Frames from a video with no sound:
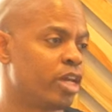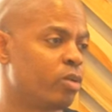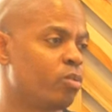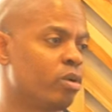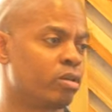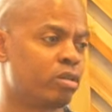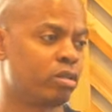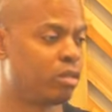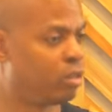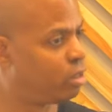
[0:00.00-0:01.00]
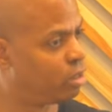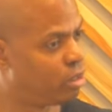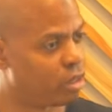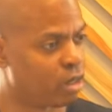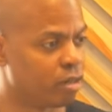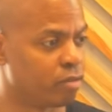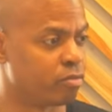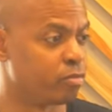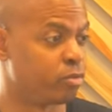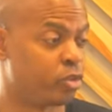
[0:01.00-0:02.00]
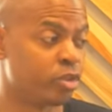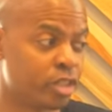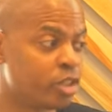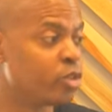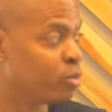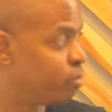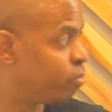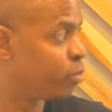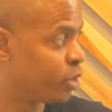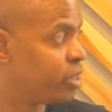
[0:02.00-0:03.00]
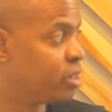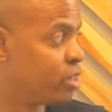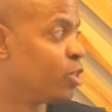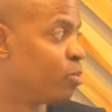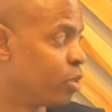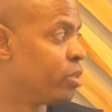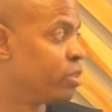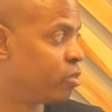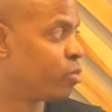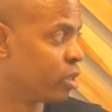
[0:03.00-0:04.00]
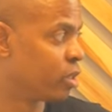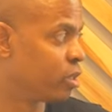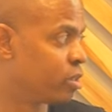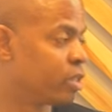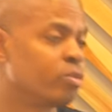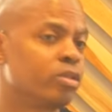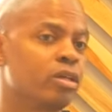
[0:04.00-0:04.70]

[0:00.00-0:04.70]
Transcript: network of traditional priestesses and priests, really. That's what